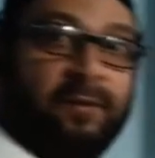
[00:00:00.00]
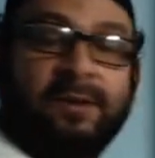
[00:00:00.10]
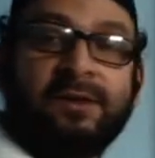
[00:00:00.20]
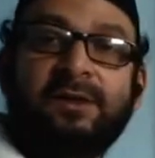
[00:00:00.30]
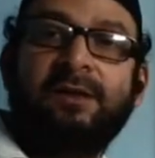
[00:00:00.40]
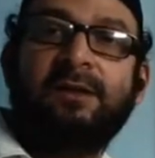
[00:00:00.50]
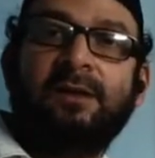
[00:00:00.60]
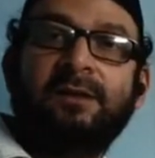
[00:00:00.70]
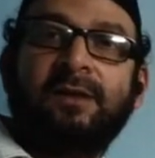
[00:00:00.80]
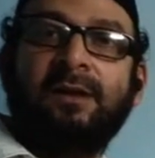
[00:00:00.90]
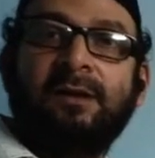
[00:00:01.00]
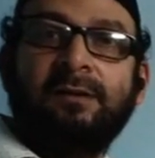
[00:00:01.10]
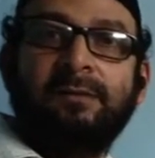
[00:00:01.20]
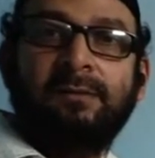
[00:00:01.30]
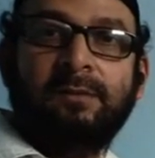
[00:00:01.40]
We must change the answer
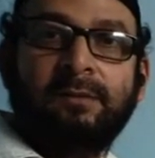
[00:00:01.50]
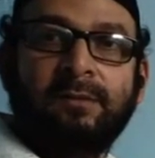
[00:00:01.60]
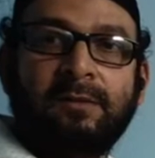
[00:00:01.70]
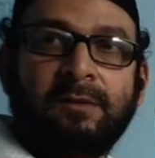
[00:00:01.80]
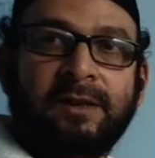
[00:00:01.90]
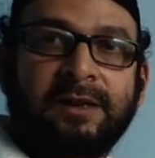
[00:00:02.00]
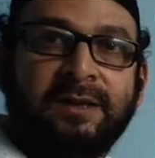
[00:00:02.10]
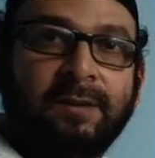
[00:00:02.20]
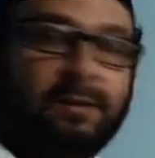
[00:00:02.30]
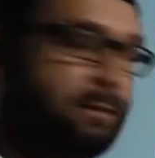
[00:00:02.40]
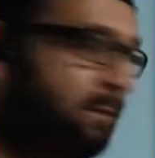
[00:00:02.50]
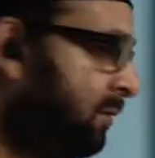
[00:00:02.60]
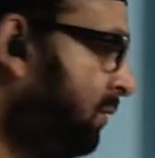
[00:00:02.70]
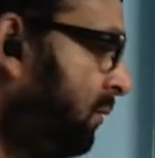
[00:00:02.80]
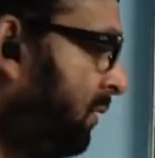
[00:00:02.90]
in
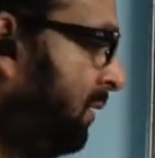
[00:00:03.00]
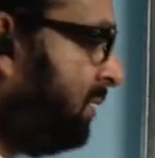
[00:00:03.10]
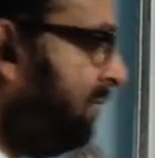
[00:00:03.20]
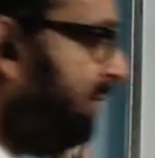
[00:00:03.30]
decimal. So let us